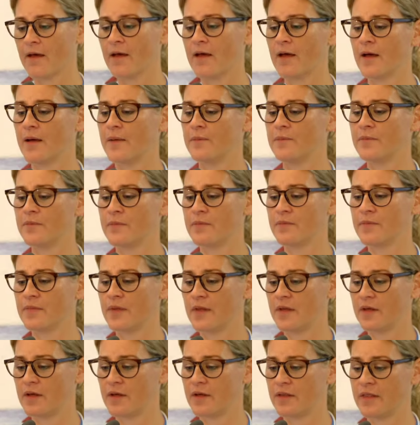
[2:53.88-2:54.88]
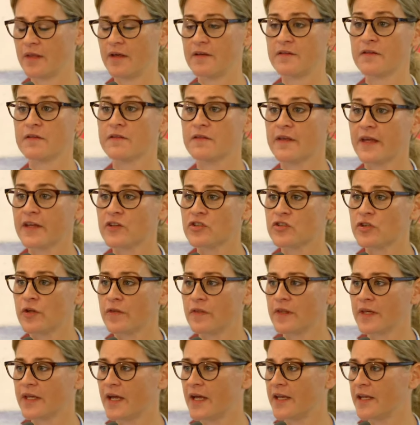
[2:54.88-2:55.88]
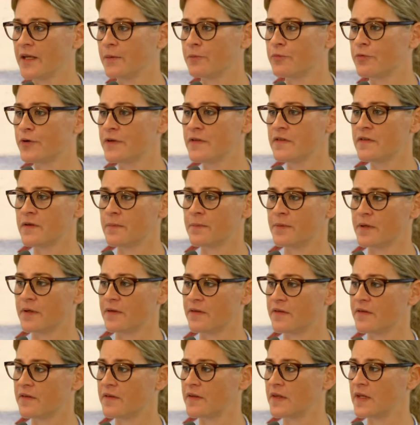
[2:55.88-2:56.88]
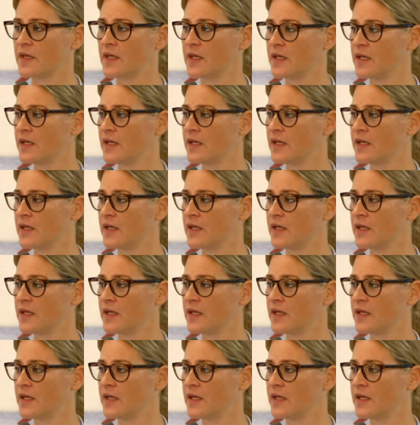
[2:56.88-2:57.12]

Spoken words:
There's a section on the guiding principles.